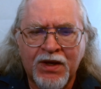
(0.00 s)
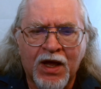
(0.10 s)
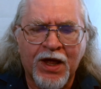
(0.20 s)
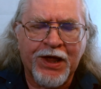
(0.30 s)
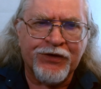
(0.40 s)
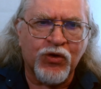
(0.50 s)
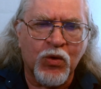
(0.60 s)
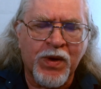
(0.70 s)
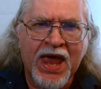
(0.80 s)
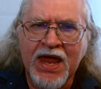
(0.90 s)
So
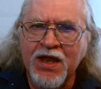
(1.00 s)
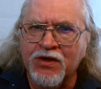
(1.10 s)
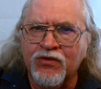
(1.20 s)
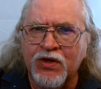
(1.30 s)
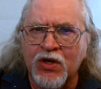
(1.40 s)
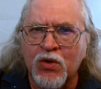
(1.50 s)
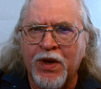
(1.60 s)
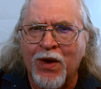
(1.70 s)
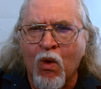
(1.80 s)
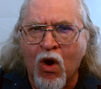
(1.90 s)
Kane is the
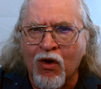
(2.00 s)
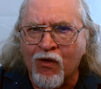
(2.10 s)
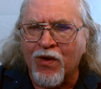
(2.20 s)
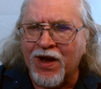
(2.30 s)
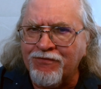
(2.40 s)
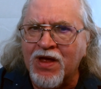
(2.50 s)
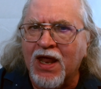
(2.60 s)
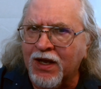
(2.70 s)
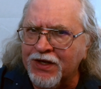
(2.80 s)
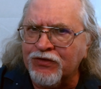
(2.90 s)
only walk-on I've
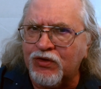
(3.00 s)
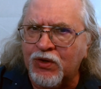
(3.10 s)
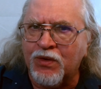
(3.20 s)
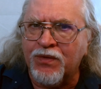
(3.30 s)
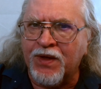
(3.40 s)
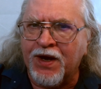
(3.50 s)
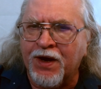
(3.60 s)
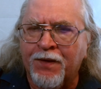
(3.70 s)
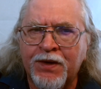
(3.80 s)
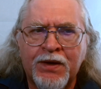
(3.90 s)
got listed on there.